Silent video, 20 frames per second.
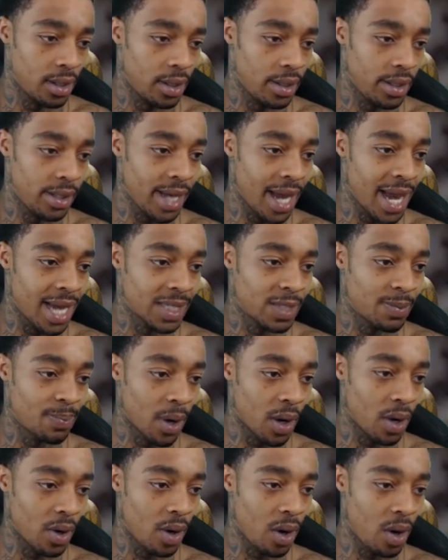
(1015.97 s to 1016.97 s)
Yes,
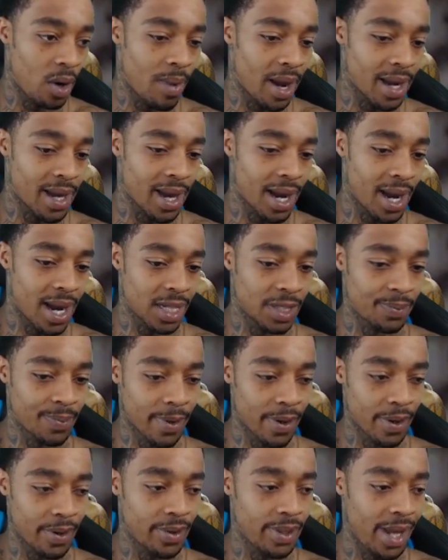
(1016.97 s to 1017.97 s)
bro. Oh, my gosh,
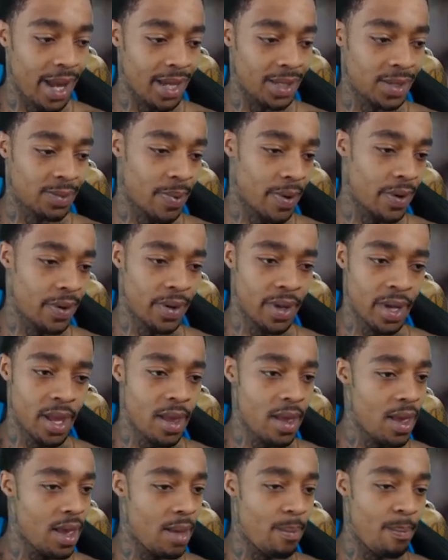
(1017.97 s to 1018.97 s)
bro. Yes, bro.
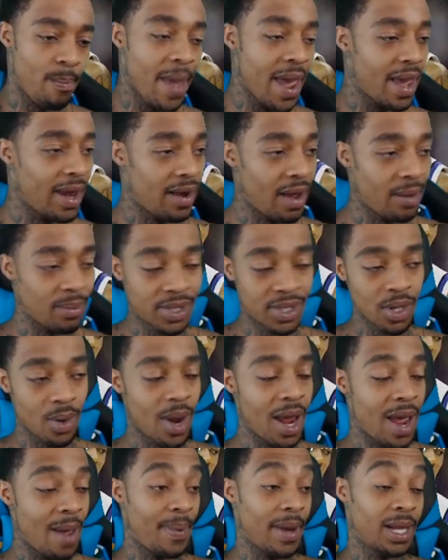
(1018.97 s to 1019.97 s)
Man, I'm so happy I